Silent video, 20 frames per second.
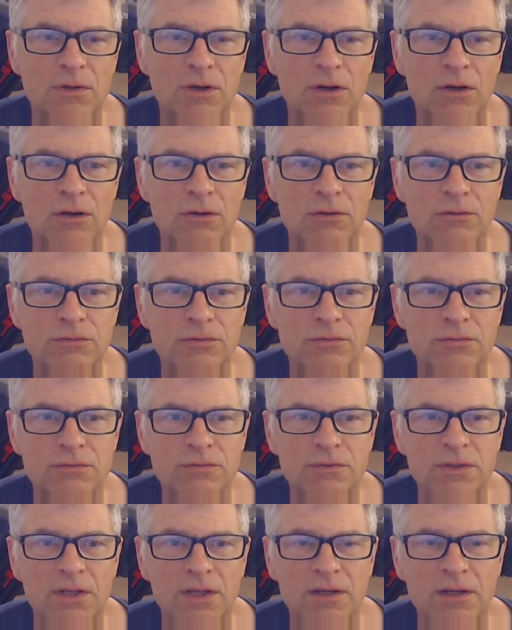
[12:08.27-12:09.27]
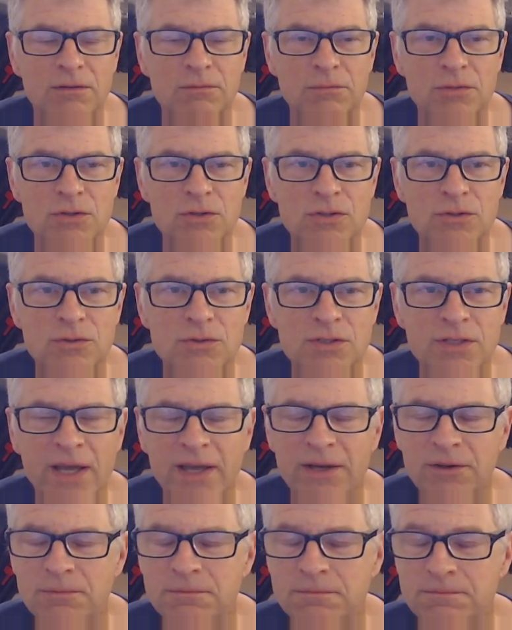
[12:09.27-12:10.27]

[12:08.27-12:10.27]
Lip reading: of the musical scale.